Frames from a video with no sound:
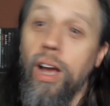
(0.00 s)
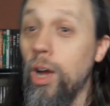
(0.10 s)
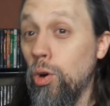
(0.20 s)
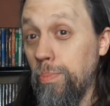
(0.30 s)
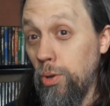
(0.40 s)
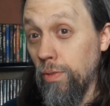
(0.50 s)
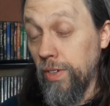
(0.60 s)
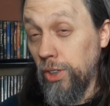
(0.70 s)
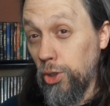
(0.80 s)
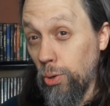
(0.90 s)
I hope you've
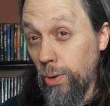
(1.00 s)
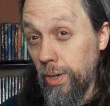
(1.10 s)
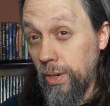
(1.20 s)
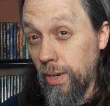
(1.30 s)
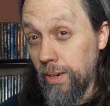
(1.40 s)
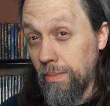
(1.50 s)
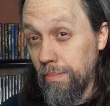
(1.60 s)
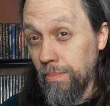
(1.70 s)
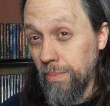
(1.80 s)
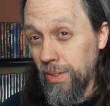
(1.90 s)
enjoyed
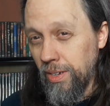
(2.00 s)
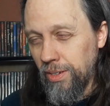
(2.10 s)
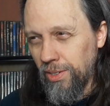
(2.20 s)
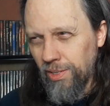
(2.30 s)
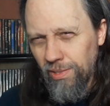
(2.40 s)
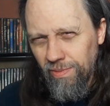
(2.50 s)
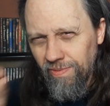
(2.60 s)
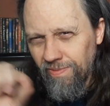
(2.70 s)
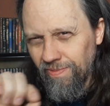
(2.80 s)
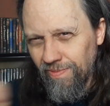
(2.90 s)
these
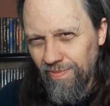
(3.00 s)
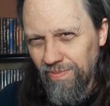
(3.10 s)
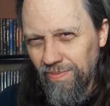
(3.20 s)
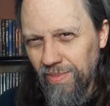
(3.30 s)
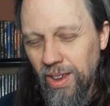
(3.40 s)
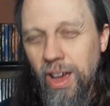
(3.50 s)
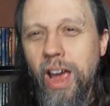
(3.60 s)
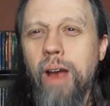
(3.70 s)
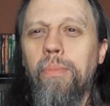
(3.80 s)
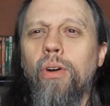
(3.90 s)

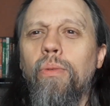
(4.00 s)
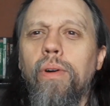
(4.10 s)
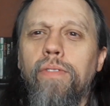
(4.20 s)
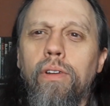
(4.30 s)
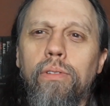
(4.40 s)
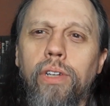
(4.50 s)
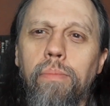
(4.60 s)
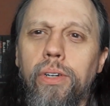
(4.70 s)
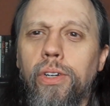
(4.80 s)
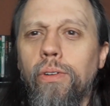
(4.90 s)
Hammer reviews
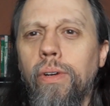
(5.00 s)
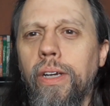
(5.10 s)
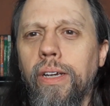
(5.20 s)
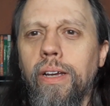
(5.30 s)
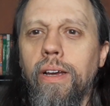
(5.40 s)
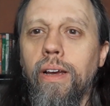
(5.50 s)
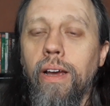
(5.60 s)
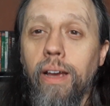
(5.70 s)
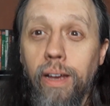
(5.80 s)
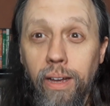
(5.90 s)
I've been doing,
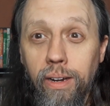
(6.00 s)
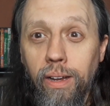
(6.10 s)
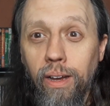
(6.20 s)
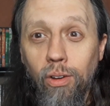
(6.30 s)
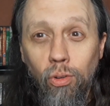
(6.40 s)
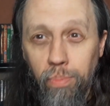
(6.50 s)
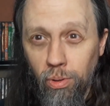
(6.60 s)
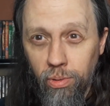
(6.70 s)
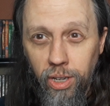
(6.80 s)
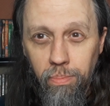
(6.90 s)
and I hope
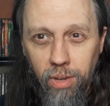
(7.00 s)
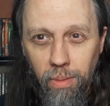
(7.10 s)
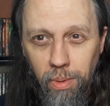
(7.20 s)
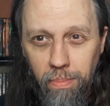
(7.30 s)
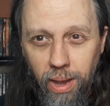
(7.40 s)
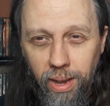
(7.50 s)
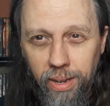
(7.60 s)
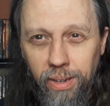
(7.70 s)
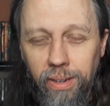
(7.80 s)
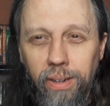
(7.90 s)
you'll keep coming
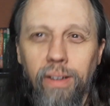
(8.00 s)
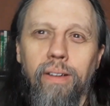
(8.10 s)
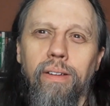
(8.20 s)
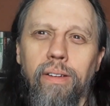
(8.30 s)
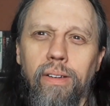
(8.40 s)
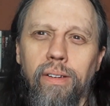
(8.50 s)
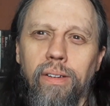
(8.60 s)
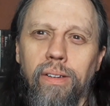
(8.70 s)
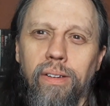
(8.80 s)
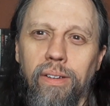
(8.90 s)
back and
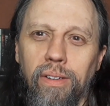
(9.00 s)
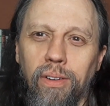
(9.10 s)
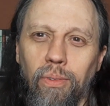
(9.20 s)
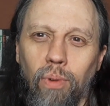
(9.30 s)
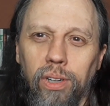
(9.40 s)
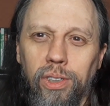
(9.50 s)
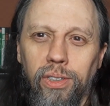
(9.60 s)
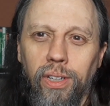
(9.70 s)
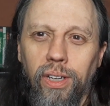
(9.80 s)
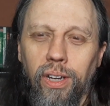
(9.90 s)

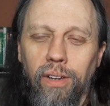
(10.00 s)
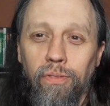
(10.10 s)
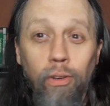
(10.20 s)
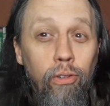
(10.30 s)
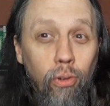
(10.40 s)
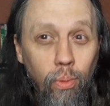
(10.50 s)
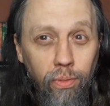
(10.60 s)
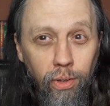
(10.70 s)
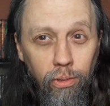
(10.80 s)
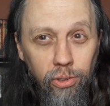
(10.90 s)
watch the future
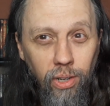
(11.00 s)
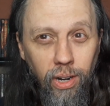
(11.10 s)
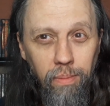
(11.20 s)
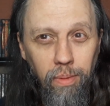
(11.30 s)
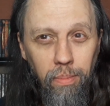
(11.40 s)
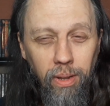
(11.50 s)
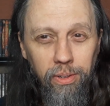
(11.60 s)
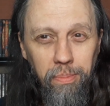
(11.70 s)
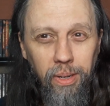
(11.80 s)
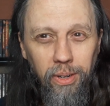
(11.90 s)
reviews that I'm about
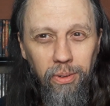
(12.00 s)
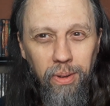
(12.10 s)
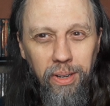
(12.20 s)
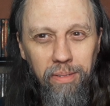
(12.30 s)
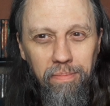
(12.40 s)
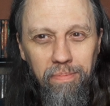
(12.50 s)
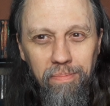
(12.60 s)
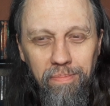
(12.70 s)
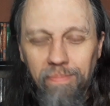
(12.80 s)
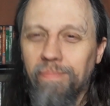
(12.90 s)
to be doing.
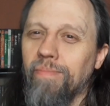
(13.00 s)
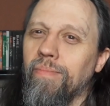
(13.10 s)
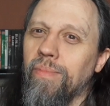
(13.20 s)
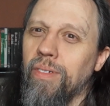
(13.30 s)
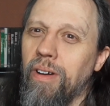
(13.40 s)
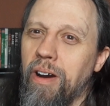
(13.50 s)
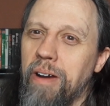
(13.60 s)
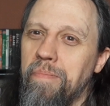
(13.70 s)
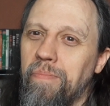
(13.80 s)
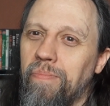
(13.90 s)
All
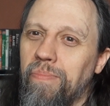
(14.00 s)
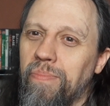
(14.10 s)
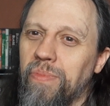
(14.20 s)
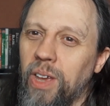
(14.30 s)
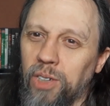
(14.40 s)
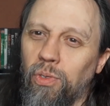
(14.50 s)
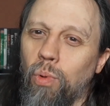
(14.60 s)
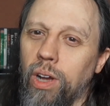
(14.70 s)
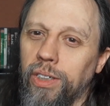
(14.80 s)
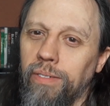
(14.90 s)
right. Thanks for
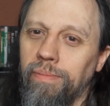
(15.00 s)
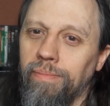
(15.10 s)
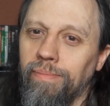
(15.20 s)
watching.